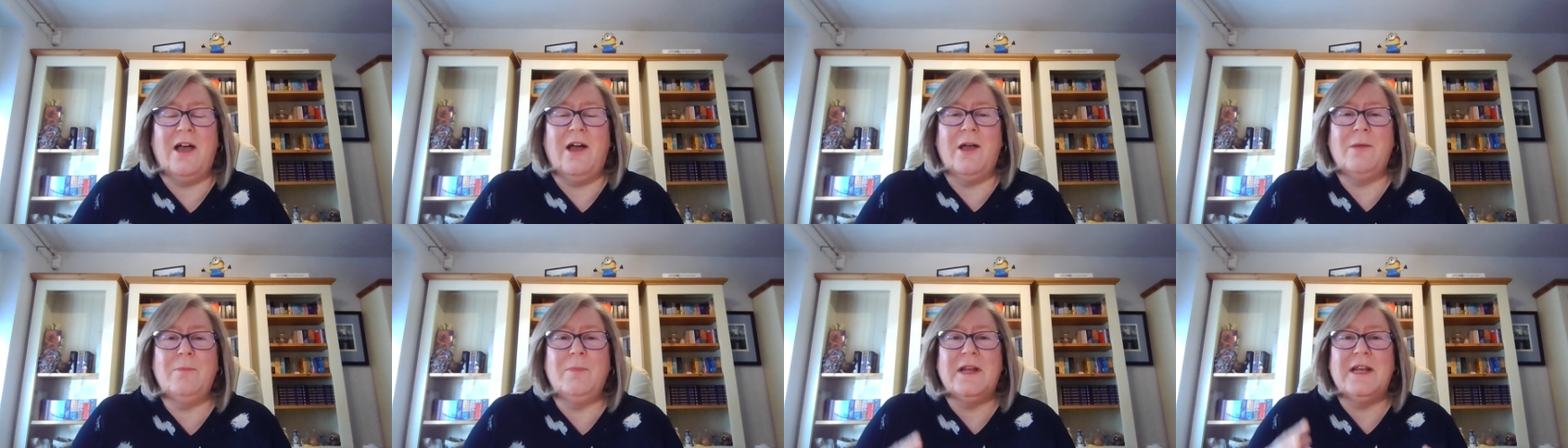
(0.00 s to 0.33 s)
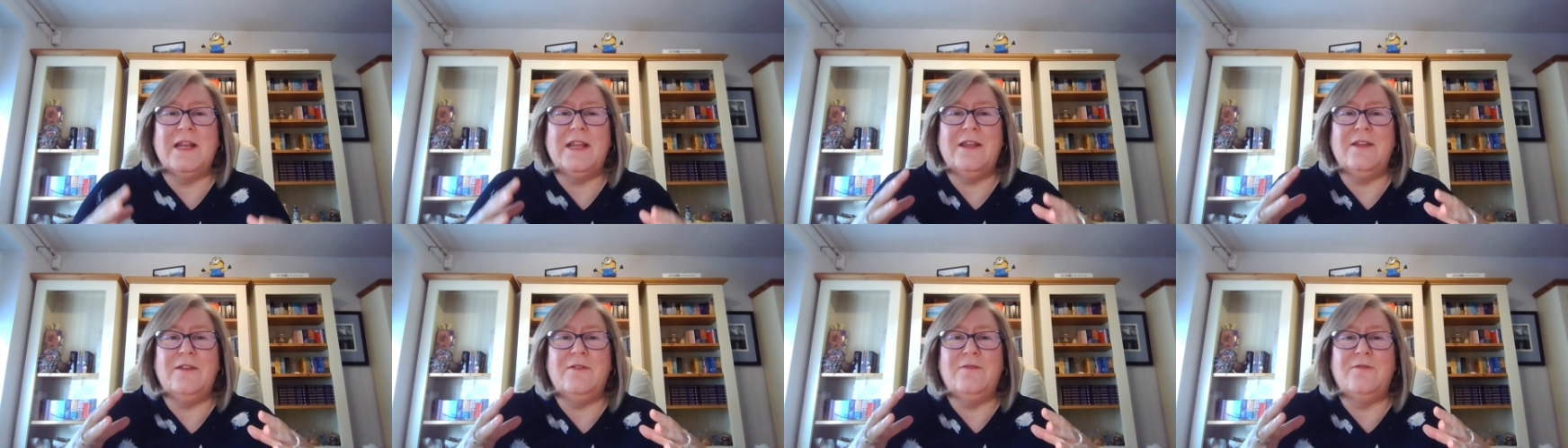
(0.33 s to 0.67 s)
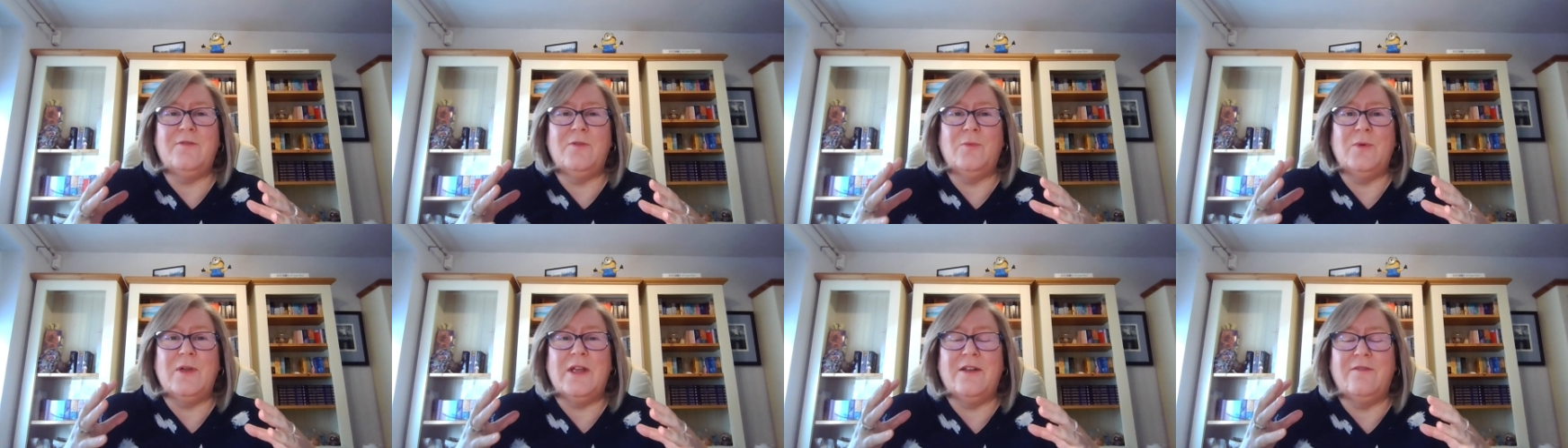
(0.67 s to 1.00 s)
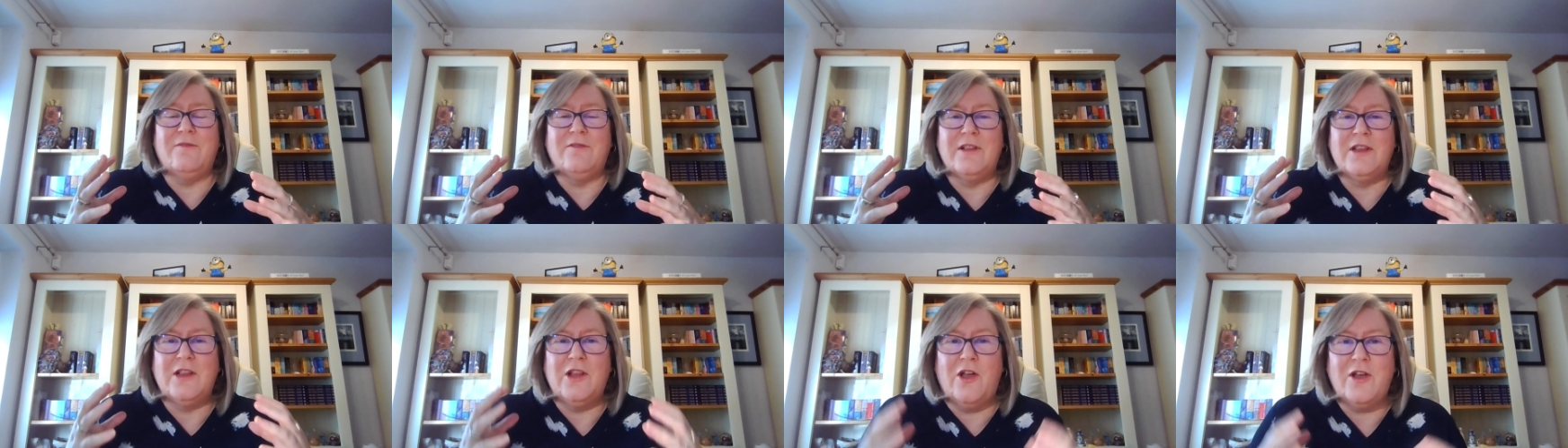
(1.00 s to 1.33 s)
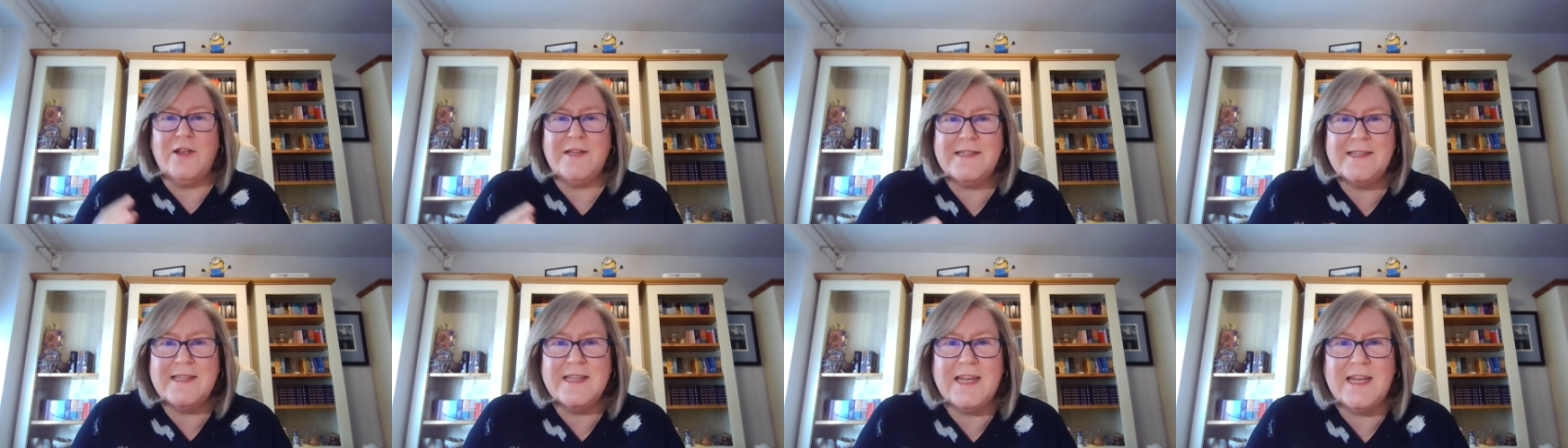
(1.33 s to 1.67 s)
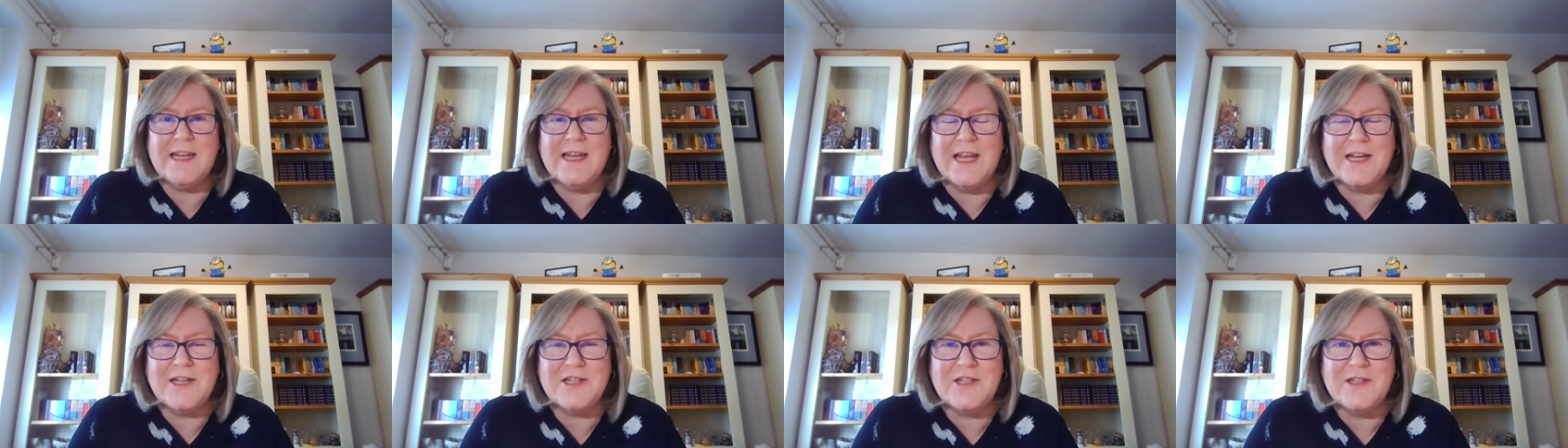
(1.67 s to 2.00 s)
I believe we have lost the
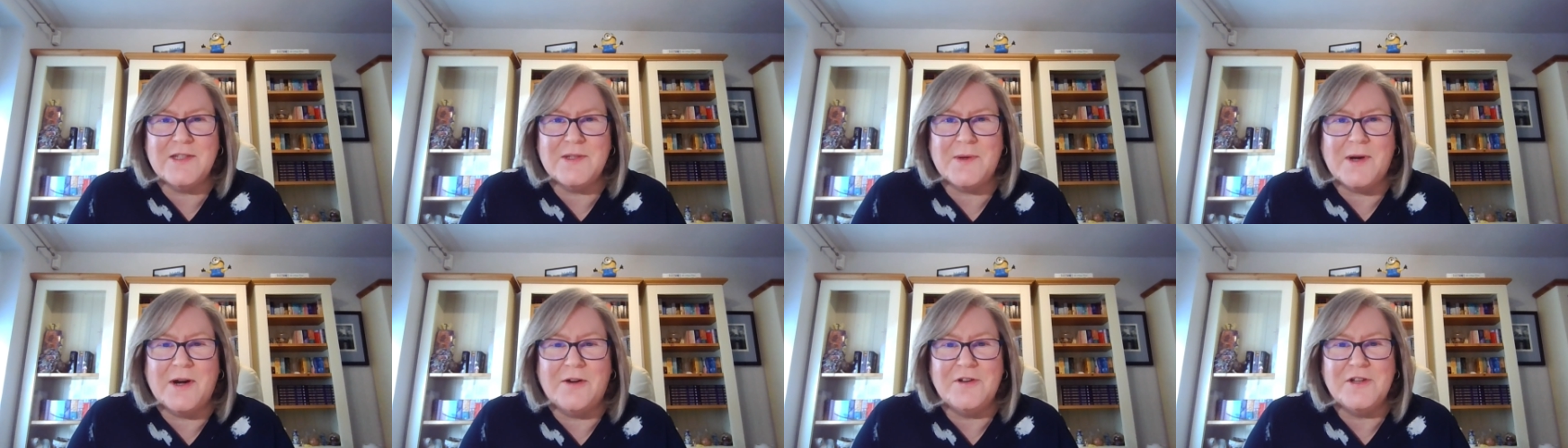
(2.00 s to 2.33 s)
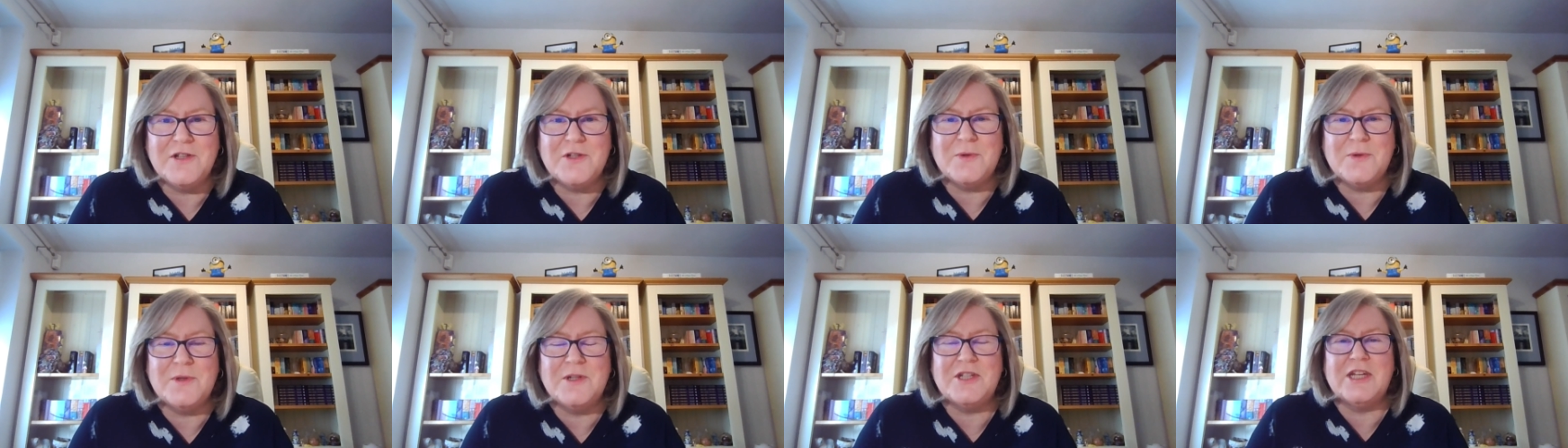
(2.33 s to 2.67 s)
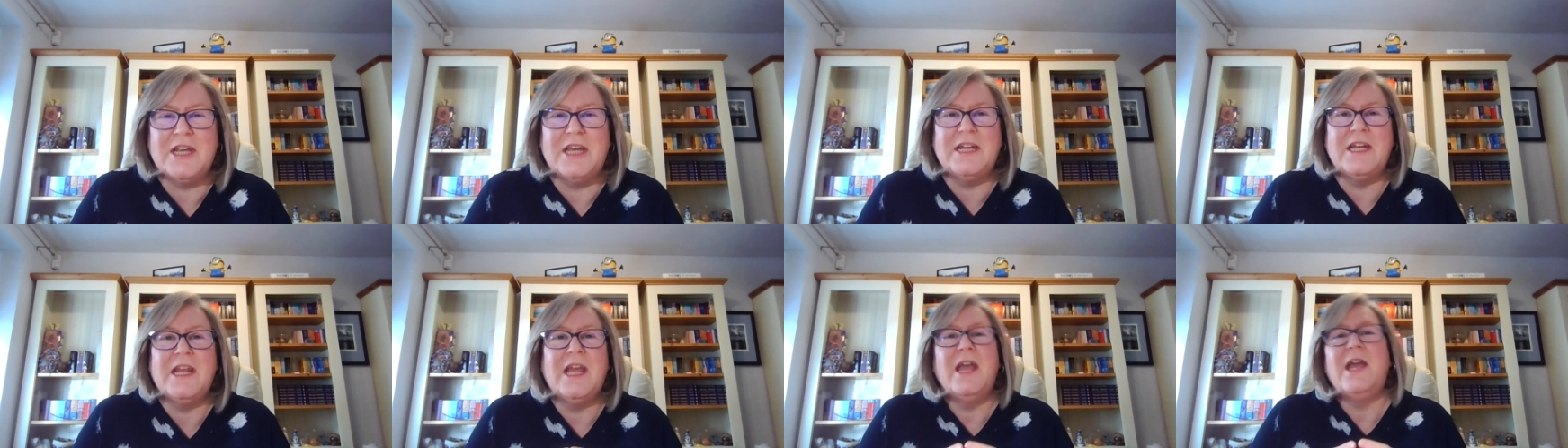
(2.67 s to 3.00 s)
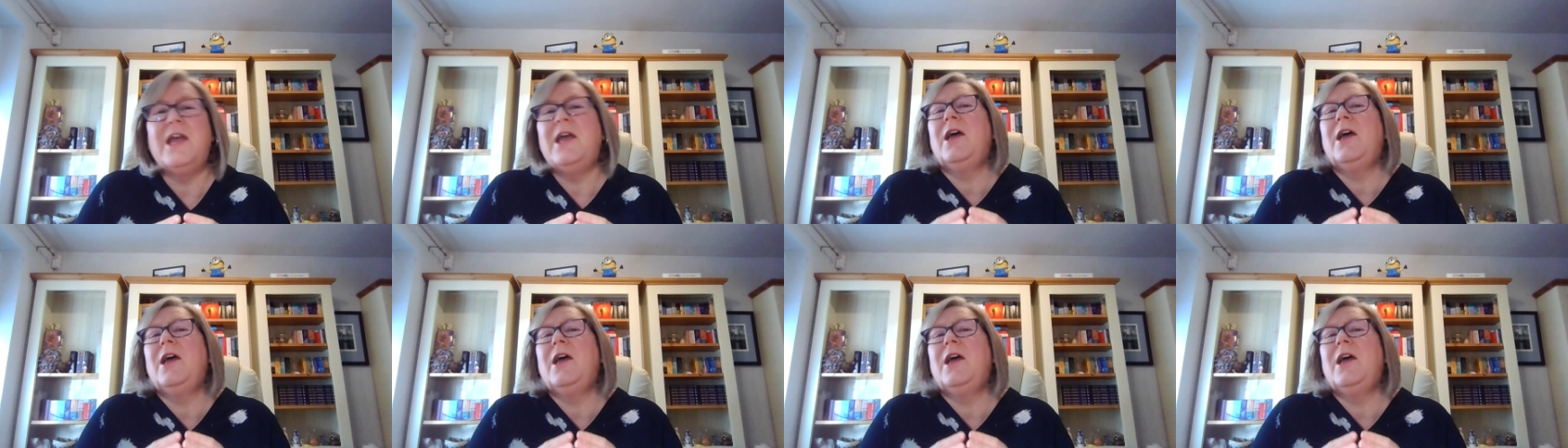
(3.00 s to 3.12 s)
connection to our intuition,